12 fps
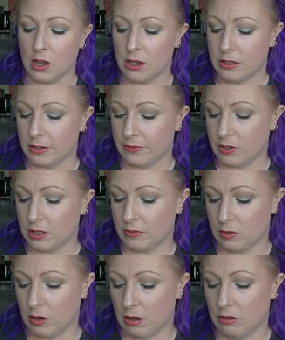So first of
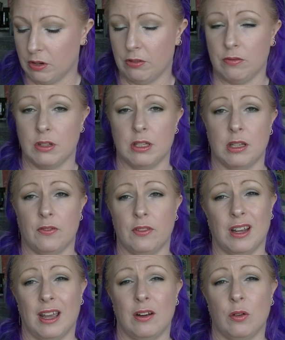all, I'll go through the stuff that
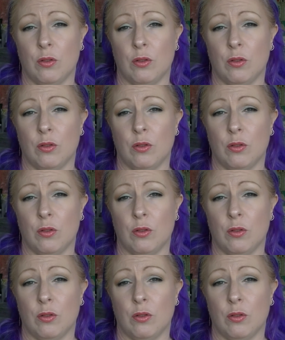I had